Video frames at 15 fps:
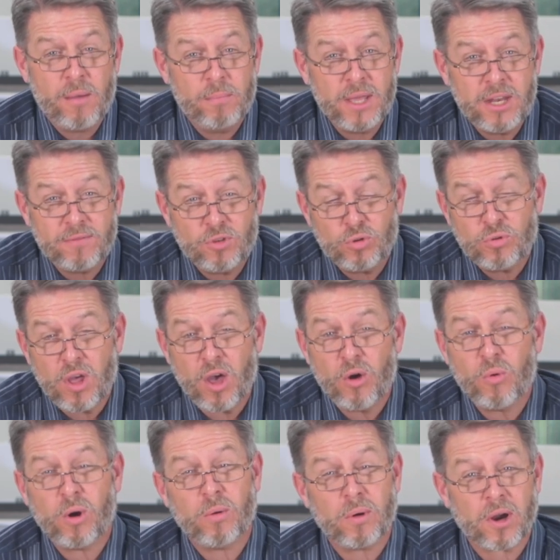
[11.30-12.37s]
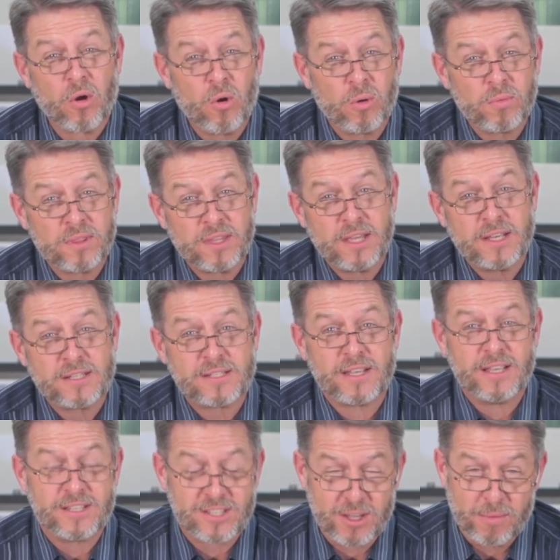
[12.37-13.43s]
Many of you know where we're going with this,
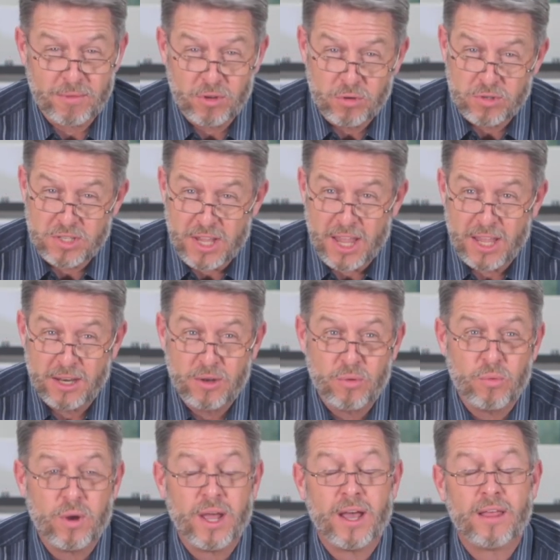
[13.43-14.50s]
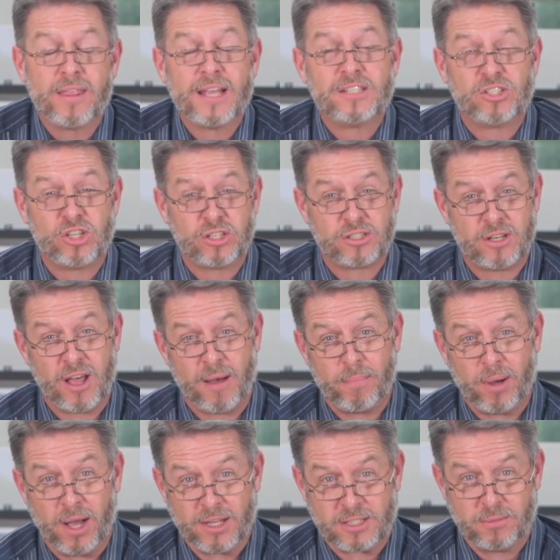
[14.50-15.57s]
and some of you are saying, well, that's just
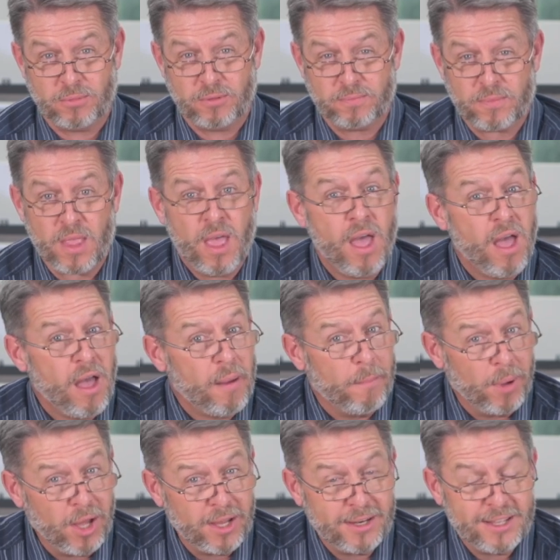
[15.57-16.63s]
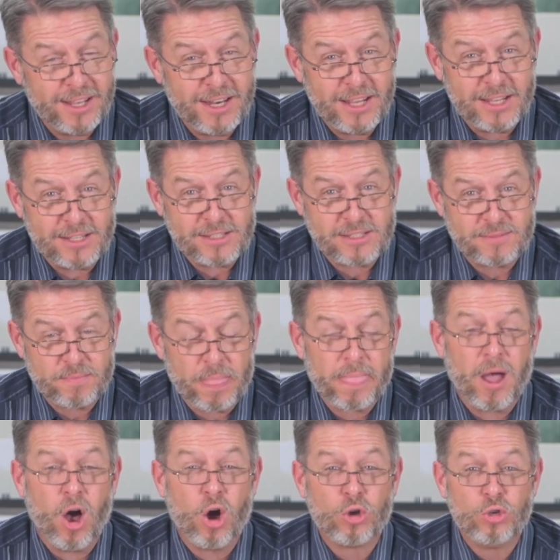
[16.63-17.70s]
not possible. But it is.
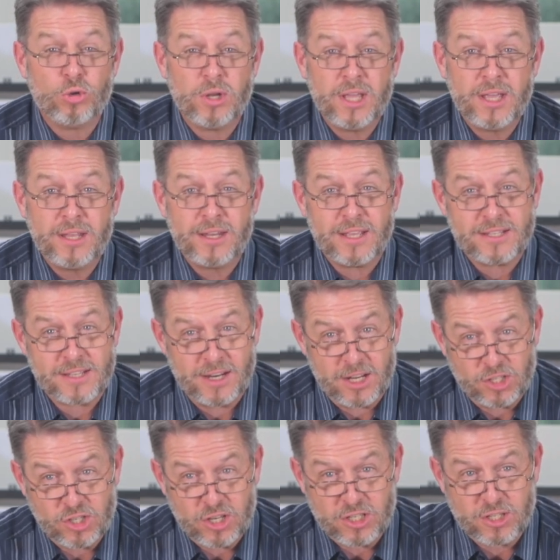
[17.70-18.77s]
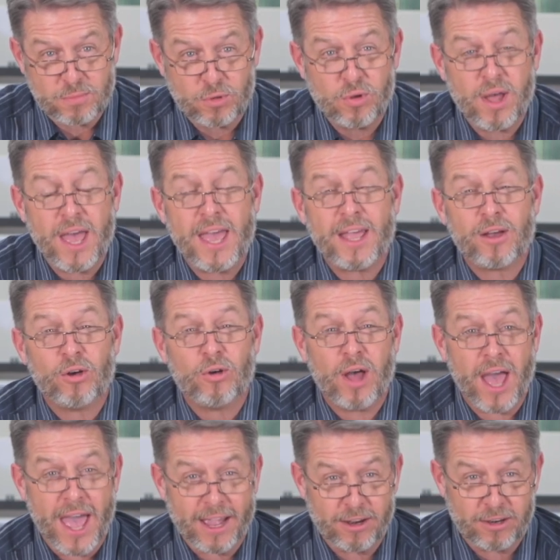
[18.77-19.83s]
All you need is an adjustable
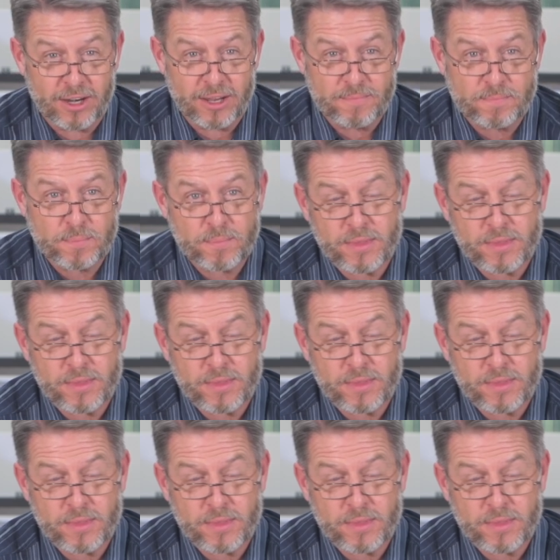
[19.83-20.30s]
angle aggregate.